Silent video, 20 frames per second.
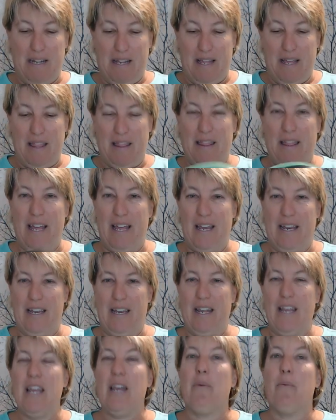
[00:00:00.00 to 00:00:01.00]
then
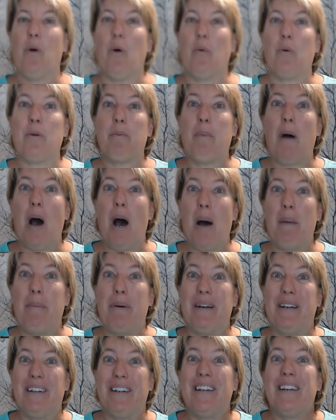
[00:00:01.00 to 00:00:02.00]
it won't pop.
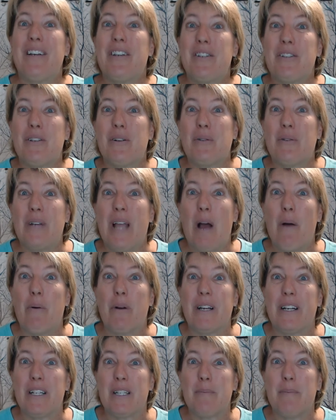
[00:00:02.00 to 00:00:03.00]
So now we're
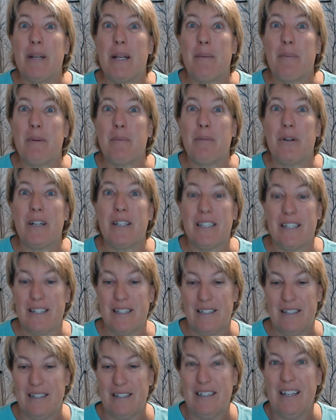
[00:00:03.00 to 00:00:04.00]
going to speed up the
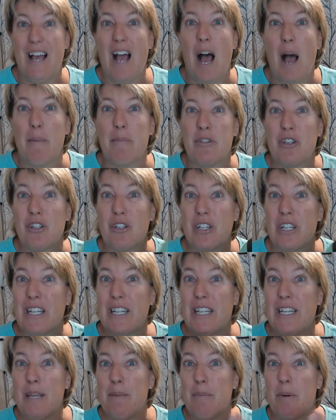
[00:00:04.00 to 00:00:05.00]
process. I'm just going to
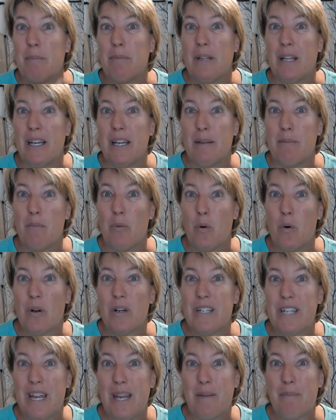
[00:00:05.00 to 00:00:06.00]
keep applying more
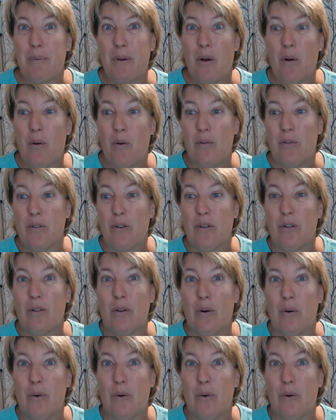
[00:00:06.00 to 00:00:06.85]
tape over the whole